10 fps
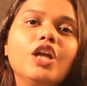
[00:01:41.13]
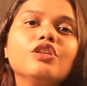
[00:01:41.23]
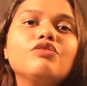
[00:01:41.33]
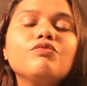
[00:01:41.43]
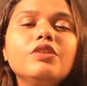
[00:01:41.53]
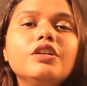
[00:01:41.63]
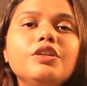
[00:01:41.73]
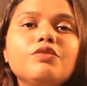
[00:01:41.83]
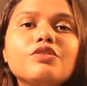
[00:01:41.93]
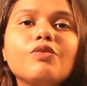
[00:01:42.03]
The student
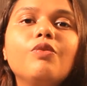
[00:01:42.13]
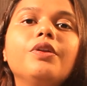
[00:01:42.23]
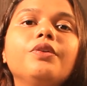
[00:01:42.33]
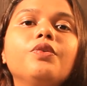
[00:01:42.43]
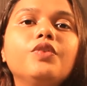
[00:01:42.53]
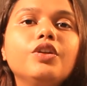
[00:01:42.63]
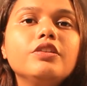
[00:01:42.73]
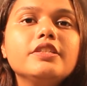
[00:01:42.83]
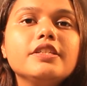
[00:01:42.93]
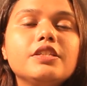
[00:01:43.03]
need to score an
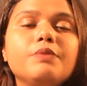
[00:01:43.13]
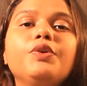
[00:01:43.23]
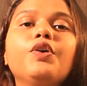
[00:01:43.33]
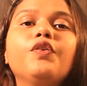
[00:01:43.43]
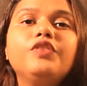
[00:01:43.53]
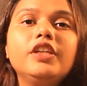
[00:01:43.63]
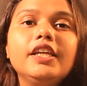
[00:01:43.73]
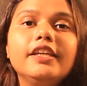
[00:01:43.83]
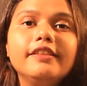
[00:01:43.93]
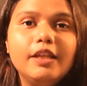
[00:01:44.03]
overall CGPA of
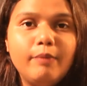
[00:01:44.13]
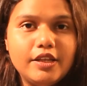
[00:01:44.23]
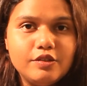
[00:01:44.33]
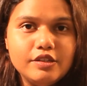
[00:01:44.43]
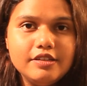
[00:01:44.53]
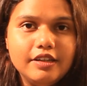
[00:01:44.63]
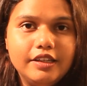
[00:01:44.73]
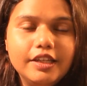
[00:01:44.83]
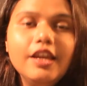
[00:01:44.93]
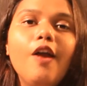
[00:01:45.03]
3 in their bachelor's
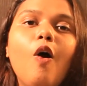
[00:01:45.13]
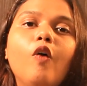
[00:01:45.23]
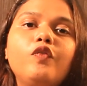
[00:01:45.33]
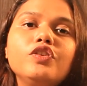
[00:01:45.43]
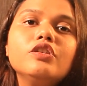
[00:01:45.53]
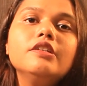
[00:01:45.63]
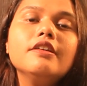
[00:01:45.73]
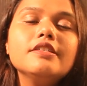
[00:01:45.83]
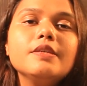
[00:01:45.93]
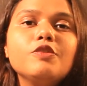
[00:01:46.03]
degree, official
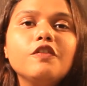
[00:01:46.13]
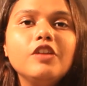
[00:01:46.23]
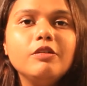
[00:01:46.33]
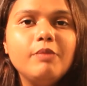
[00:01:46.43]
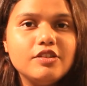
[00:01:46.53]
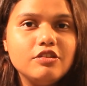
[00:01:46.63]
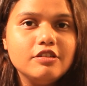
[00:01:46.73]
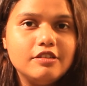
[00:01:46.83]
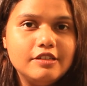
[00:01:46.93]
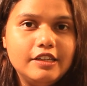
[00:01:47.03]
transcripts of their
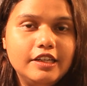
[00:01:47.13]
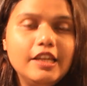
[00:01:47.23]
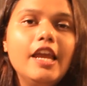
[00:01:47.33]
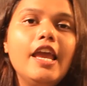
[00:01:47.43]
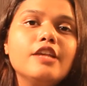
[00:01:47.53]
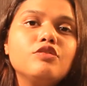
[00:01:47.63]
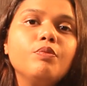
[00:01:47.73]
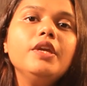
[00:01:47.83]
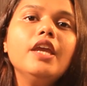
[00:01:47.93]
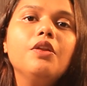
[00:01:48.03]
bachelor's degree,
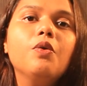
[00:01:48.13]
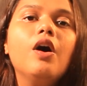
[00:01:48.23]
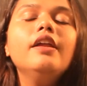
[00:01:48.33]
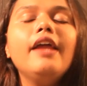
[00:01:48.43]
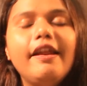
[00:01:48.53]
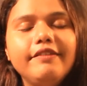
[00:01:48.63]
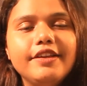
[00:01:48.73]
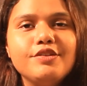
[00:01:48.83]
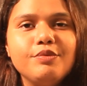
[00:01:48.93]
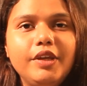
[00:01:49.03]
SOP LOR and
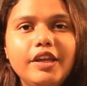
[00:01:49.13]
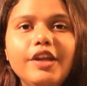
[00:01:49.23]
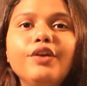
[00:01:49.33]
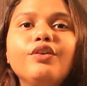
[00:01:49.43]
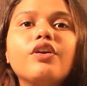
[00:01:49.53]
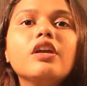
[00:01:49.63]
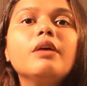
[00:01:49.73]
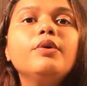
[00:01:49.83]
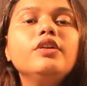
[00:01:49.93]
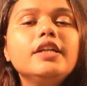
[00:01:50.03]
resume. Talking
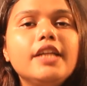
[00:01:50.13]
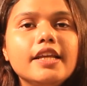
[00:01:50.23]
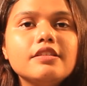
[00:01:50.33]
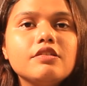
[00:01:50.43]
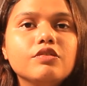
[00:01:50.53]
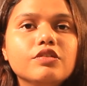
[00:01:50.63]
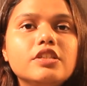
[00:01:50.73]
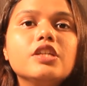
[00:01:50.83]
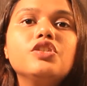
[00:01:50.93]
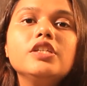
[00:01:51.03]
about the test
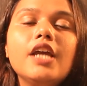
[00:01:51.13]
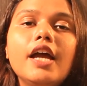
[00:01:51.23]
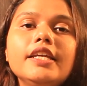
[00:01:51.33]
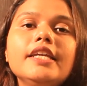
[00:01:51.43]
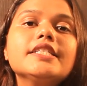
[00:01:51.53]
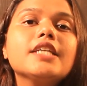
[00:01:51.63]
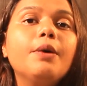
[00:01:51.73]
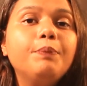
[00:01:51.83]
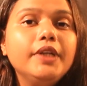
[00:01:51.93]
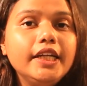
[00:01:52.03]
scores, GRE is
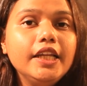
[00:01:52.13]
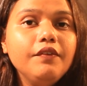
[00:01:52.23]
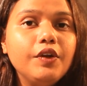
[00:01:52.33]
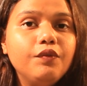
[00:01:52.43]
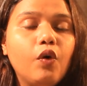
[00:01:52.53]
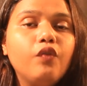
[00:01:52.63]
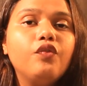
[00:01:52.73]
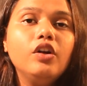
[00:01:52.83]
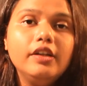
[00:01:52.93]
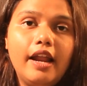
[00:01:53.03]
completely waived off
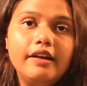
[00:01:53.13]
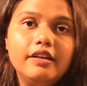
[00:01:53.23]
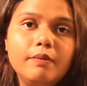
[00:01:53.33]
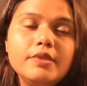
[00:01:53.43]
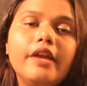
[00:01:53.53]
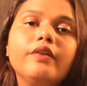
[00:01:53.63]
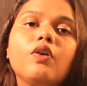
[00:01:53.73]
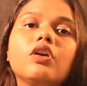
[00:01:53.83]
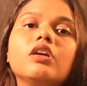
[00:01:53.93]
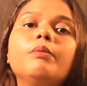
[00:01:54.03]
for GradDreams and
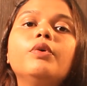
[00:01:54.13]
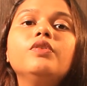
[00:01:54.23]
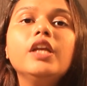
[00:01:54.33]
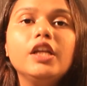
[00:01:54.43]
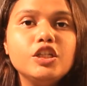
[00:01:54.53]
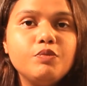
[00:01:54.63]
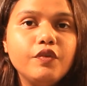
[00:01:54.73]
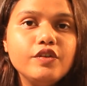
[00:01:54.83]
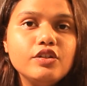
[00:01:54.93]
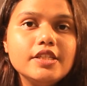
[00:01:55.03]
talking about the English
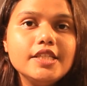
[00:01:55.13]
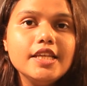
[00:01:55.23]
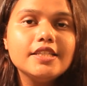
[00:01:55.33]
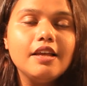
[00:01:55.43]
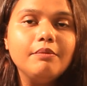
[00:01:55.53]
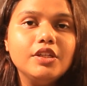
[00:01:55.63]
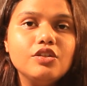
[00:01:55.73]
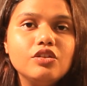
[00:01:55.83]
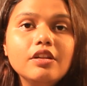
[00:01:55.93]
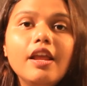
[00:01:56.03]
proficiency
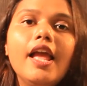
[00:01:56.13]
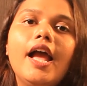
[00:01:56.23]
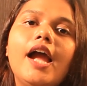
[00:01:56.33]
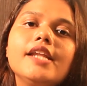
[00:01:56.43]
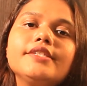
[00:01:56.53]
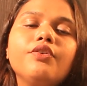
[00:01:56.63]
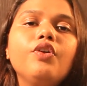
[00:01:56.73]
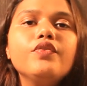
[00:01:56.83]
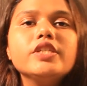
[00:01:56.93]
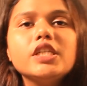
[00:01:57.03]
examination, IELTS score
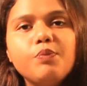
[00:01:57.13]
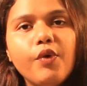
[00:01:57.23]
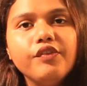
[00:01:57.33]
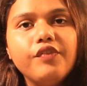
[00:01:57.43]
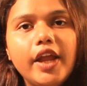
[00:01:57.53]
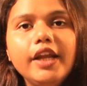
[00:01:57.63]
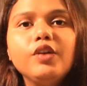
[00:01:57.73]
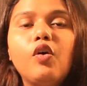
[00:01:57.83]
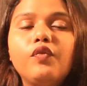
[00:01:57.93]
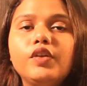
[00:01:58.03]
of 6.5,
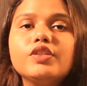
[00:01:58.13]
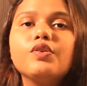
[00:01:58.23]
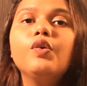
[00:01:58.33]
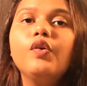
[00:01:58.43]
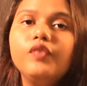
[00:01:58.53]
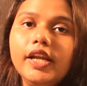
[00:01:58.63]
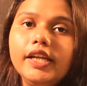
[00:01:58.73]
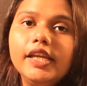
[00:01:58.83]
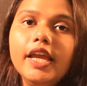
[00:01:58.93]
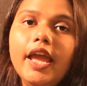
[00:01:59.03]
TOEFL score of
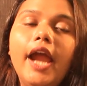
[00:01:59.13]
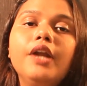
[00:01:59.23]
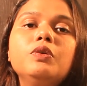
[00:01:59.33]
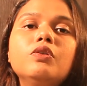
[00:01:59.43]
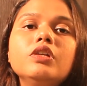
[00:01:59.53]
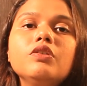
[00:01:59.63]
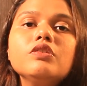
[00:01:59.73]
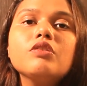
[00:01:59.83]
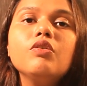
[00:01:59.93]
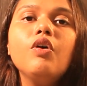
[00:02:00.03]
80 and Duolingo
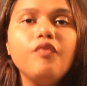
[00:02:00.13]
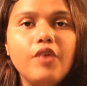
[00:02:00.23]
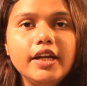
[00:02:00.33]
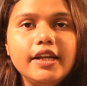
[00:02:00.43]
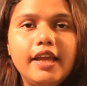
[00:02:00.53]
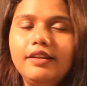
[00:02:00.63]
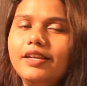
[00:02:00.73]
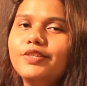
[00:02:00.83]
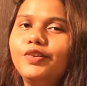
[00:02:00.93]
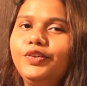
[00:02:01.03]
score of 110
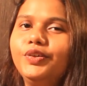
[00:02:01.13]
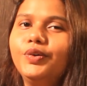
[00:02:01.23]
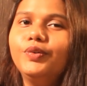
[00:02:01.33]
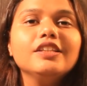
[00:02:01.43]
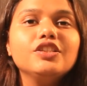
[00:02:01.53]
is good to go.